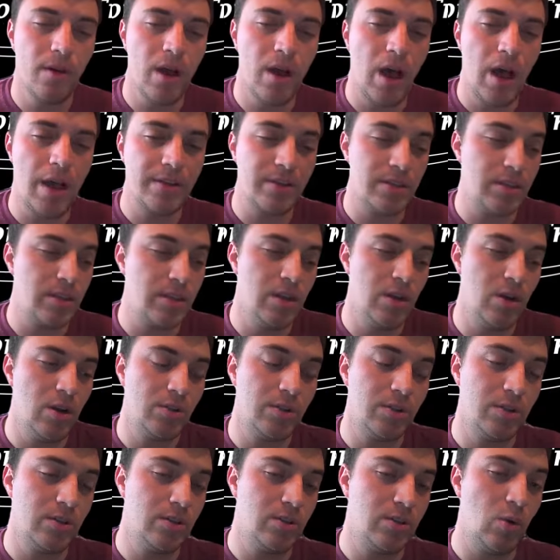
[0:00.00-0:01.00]

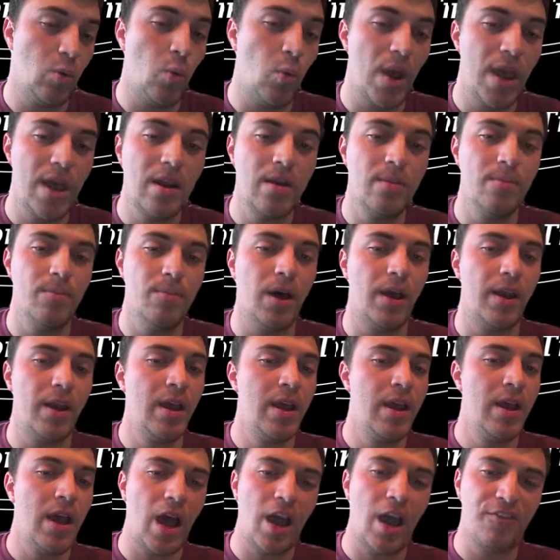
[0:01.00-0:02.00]
to win,
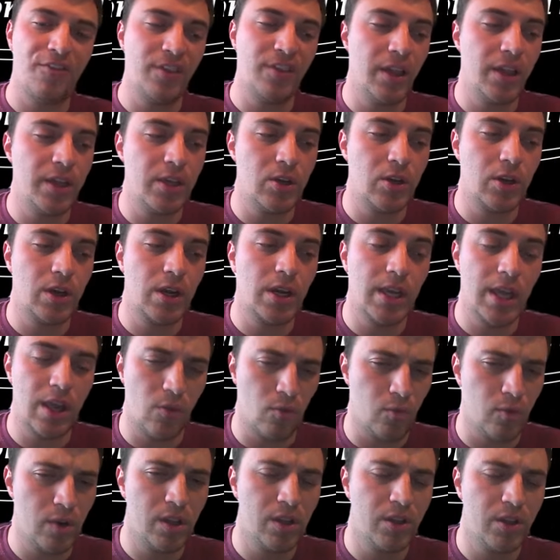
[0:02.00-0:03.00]
but I feel like you're going to
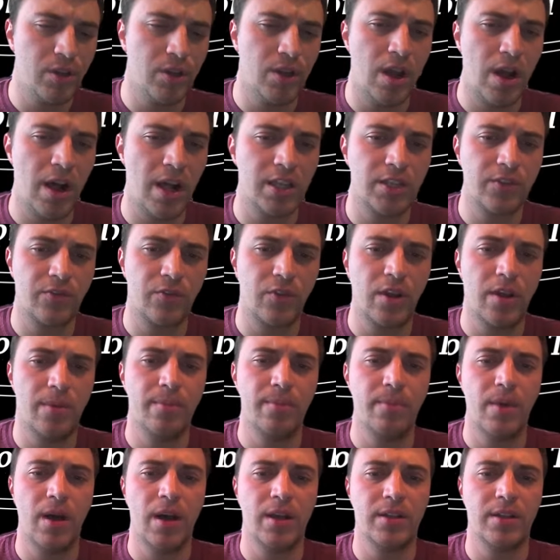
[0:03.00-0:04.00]
get really good odds for
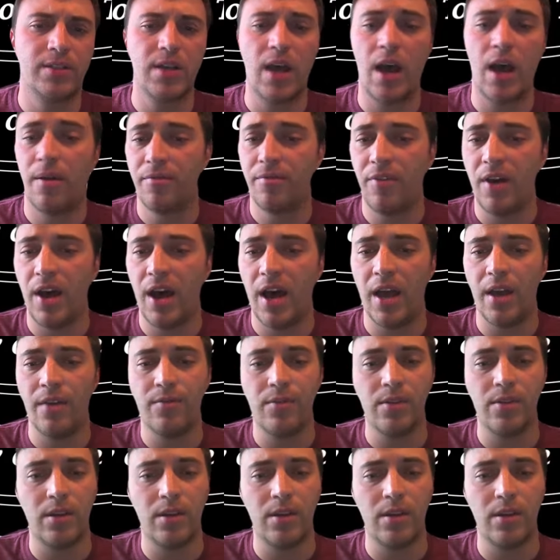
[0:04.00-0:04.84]
him, top five.